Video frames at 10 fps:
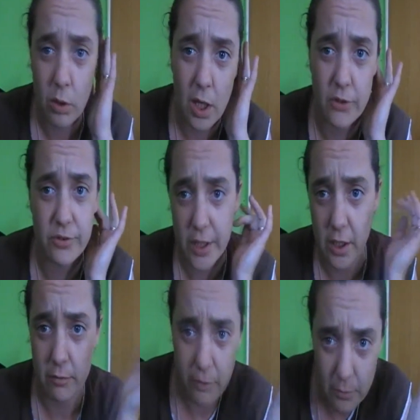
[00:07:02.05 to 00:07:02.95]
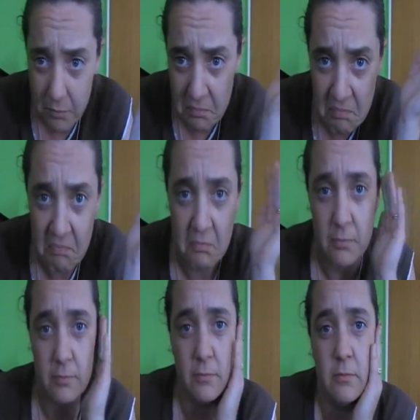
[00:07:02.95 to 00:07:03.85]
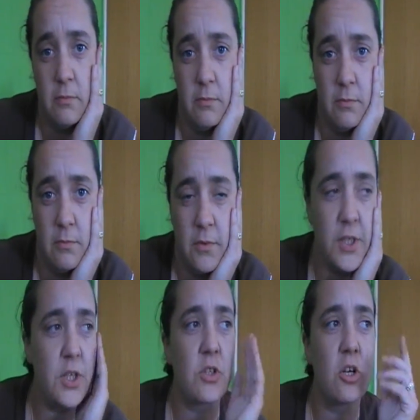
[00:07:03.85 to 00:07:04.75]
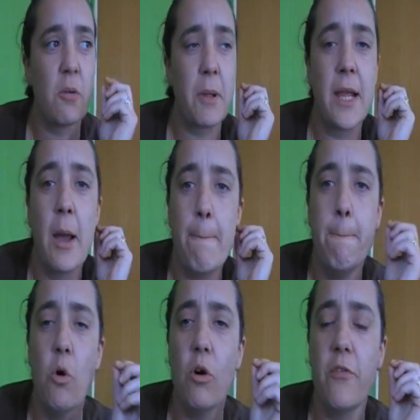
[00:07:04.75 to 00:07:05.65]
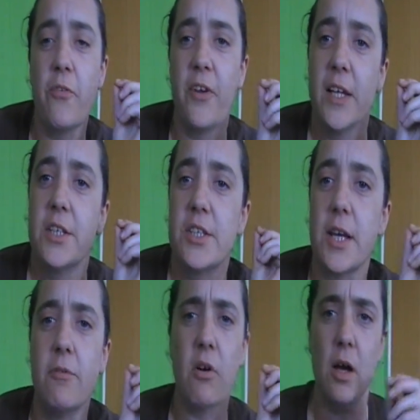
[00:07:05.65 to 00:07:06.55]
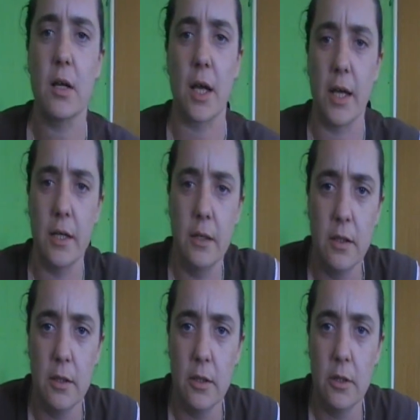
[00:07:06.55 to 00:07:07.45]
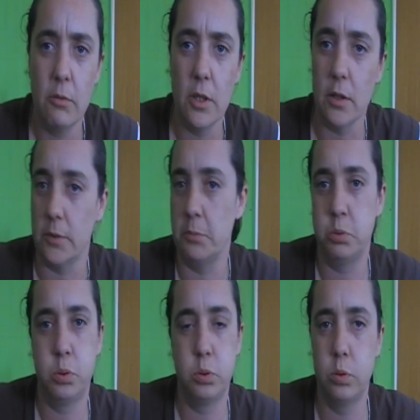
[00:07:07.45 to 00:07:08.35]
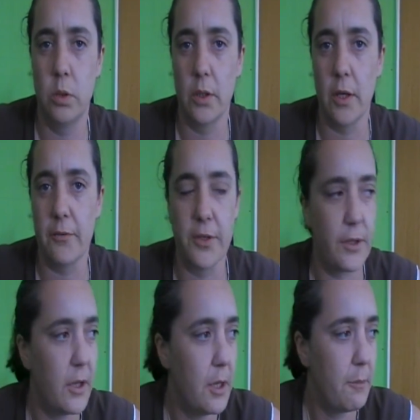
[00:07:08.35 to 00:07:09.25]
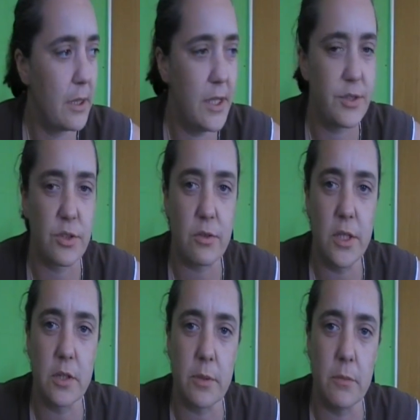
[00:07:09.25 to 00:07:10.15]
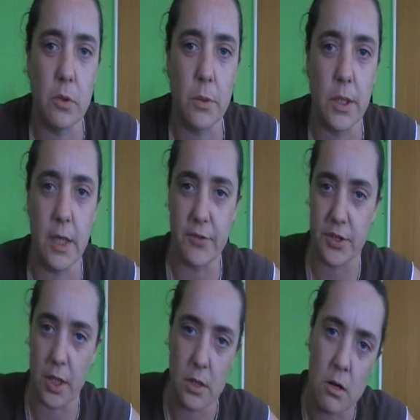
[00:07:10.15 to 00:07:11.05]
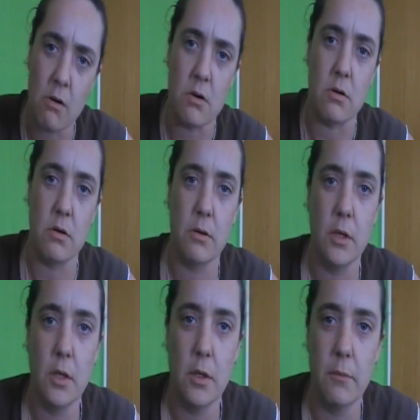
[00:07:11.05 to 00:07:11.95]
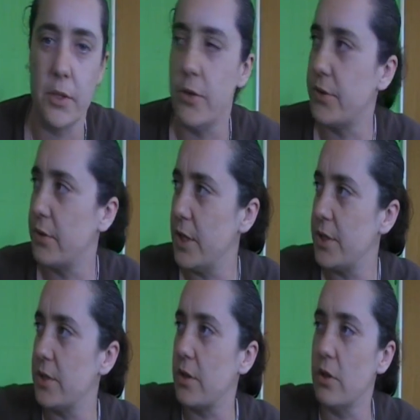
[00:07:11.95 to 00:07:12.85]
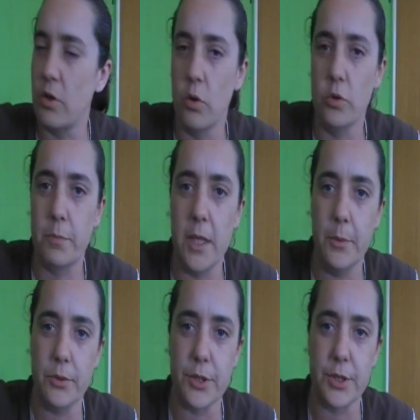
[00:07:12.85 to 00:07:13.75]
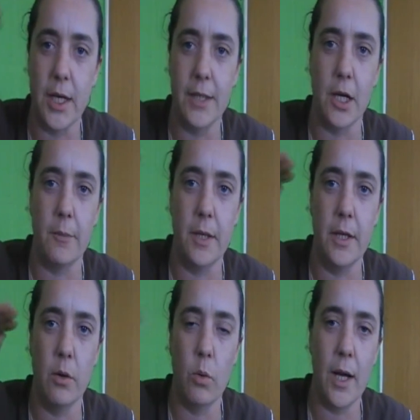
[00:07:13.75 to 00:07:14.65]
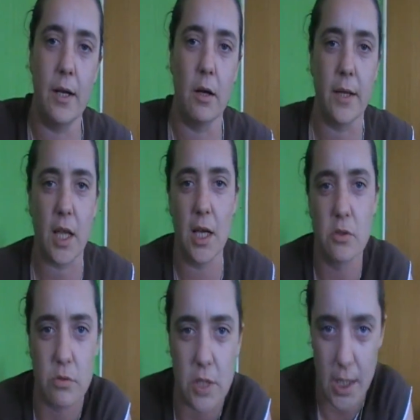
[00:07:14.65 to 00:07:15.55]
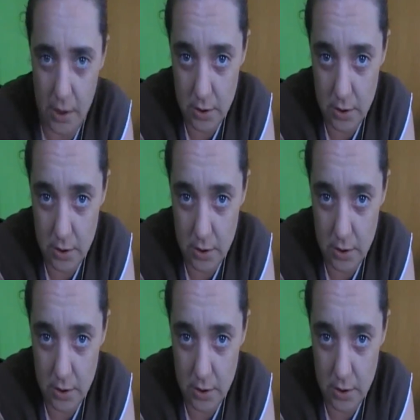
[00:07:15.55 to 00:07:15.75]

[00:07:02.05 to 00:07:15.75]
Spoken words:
What country you come from? This is going to be more of a thing to say, right, okay, well, we're going to have to police the streets a bit more. We're going to have to say no, because this is going to cause people to stand up in a way like the council tax.